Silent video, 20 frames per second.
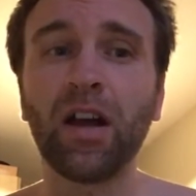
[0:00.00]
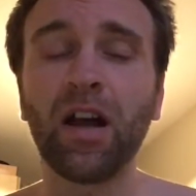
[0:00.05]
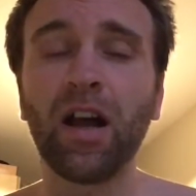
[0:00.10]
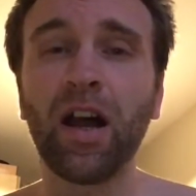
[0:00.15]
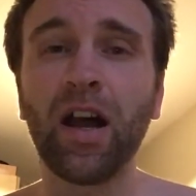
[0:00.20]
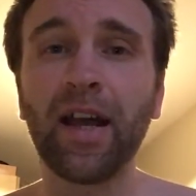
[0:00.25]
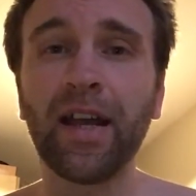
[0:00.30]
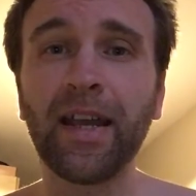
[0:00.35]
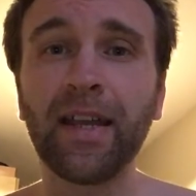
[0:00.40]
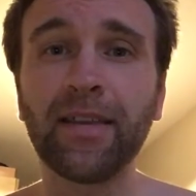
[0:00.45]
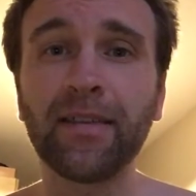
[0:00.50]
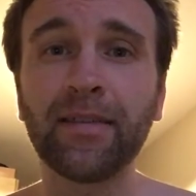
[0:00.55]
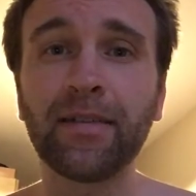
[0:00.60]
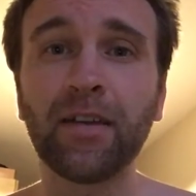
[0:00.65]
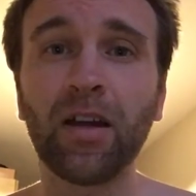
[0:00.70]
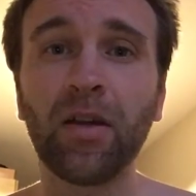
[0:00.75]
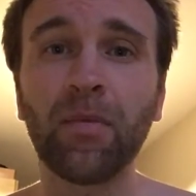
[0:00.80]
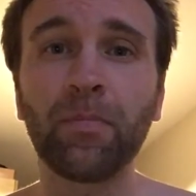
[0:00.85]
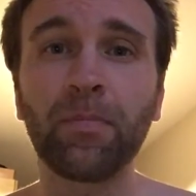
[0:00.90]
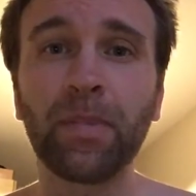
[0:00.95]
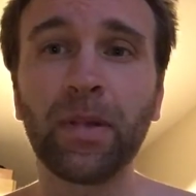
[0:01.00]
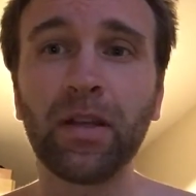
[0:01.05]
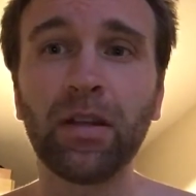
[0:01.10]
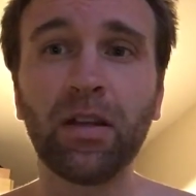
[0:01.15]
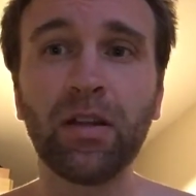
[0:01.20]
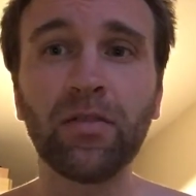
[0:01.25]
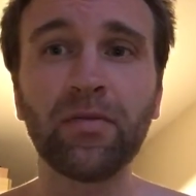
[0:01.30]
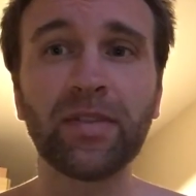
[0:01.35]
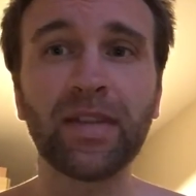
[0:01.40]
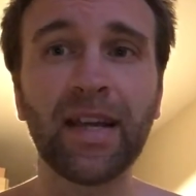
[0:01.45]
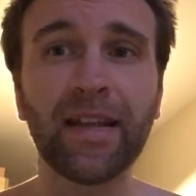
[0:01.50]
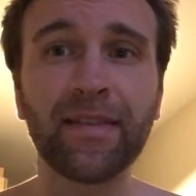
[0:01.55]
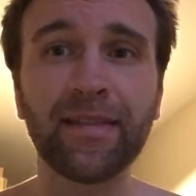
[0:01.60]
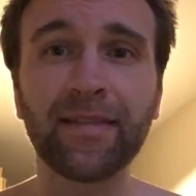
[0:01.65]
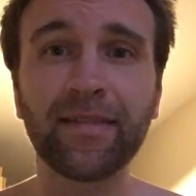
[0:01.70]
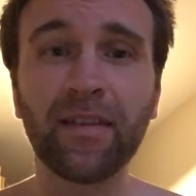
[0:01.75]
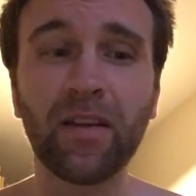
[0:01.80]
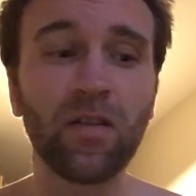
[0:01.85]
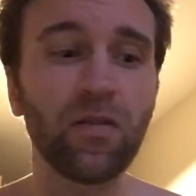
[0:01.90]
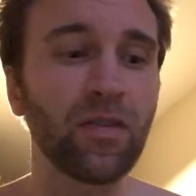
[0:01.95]
I ended up below 10
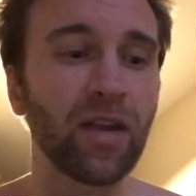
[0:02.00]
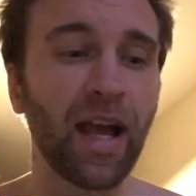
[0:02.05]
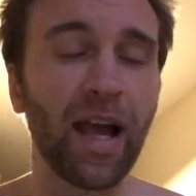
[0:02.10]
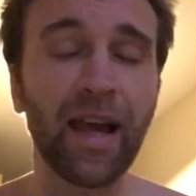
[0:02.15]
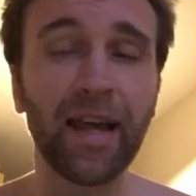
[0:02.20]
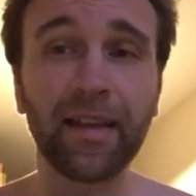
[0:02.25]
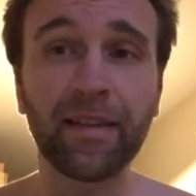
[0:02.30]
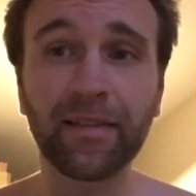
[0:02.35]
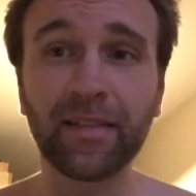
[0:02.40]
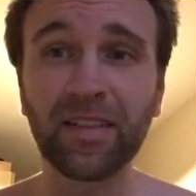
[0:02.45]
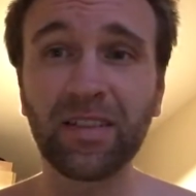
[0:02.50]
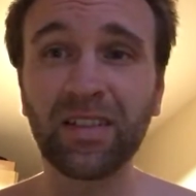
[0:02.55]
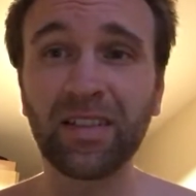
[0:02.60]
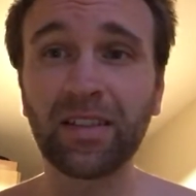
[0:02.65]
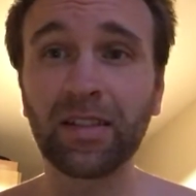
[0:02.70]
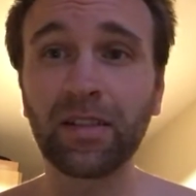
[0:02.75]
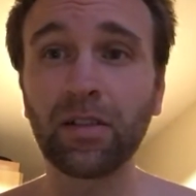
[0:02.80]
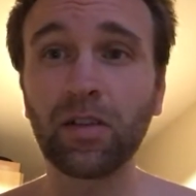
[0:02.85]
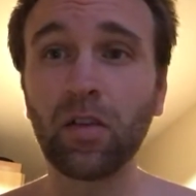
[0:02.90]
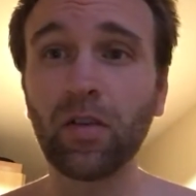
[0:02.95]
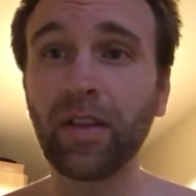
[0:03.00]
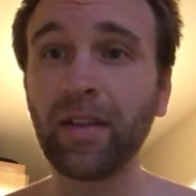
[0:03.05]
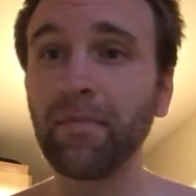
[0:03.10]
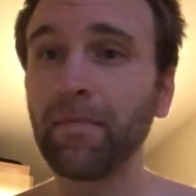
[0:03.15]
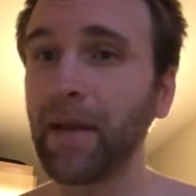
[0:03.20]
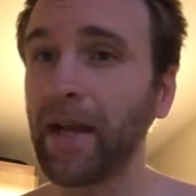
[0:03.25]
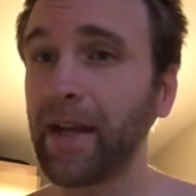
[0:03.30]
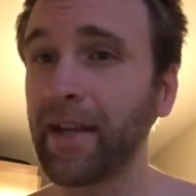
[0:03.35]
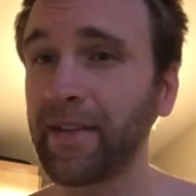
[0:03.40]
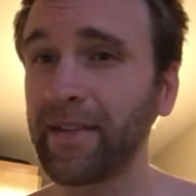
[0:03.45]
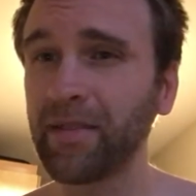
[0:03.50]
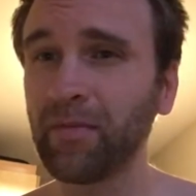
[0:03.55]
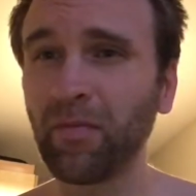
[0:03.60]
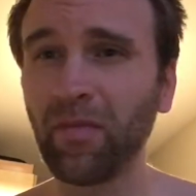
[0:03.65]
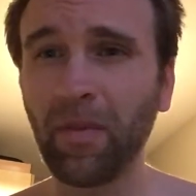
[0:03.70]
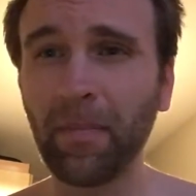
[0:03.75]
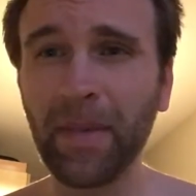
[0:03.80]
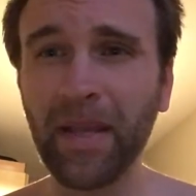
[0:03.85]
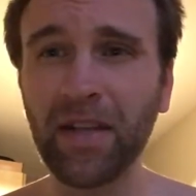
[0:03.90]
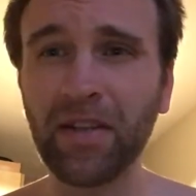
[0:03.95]
stone, and looking back at some of
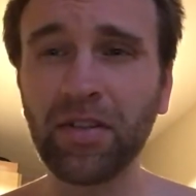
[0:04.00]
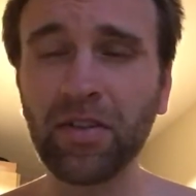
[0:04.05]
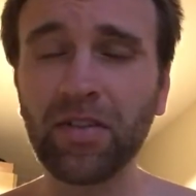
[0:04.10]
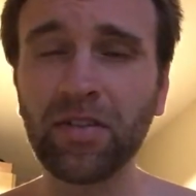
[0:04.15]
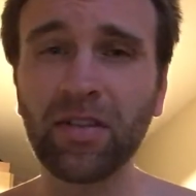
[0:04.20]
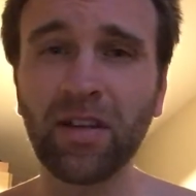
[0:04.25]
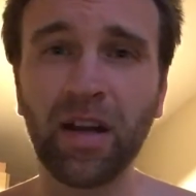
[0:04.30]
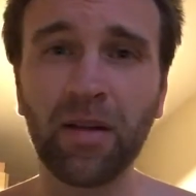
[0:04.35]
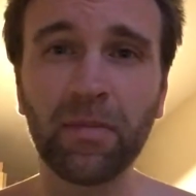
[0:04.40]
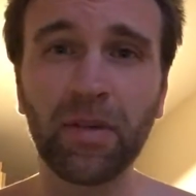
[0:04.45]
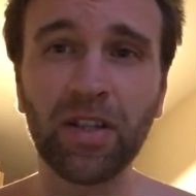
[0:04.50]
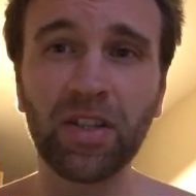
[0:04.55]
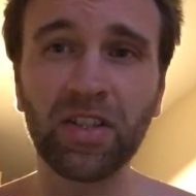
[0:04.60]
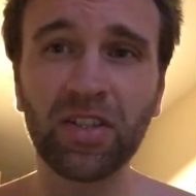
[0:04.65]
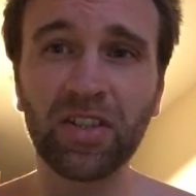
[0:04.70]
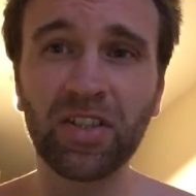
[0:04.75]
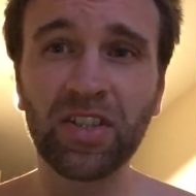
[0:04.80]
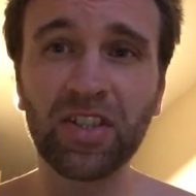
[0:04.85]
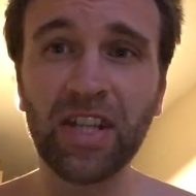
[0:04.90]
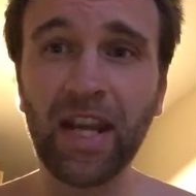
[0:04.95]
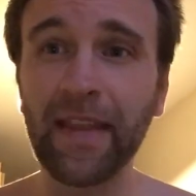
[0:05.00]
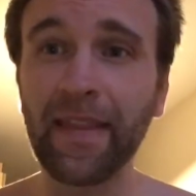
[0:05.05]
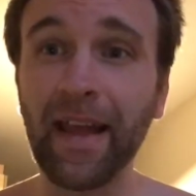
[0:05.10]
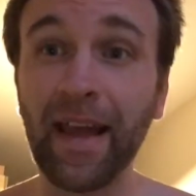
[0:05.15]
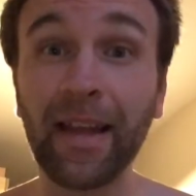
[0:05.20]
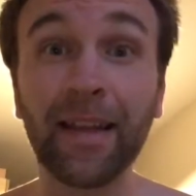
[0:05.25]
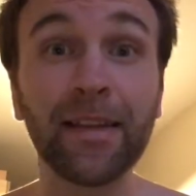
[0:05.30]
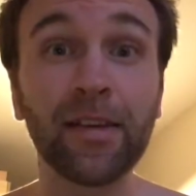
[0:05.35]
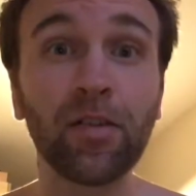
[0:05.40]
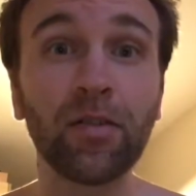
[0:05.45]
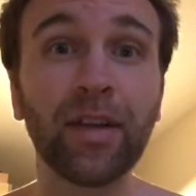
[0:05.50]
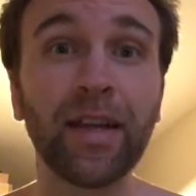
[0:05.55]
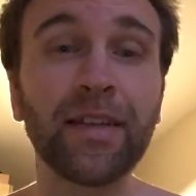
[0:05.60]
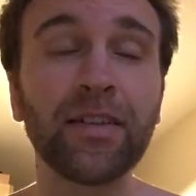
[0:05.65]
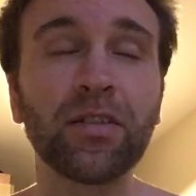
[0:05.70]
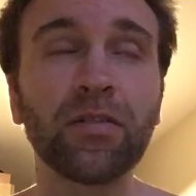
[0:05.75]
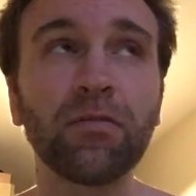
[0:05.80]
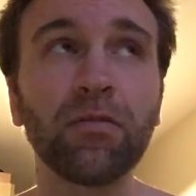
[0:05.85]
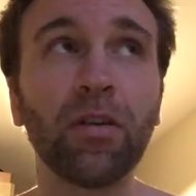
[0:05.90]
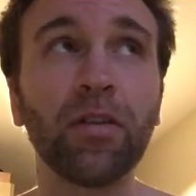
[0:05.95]
the pictures, I might share that a little
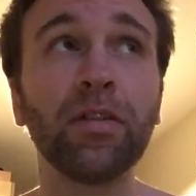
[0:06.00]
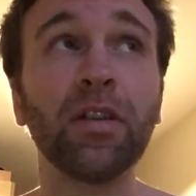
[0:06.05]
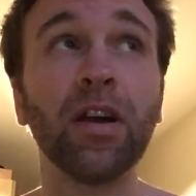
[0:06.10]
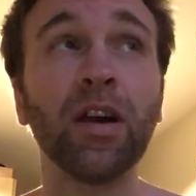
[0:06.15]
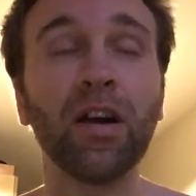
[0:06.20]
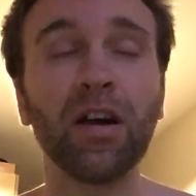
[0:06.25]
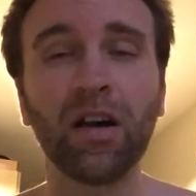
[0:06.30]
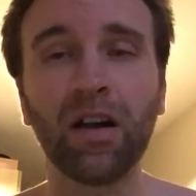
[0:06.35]
later on,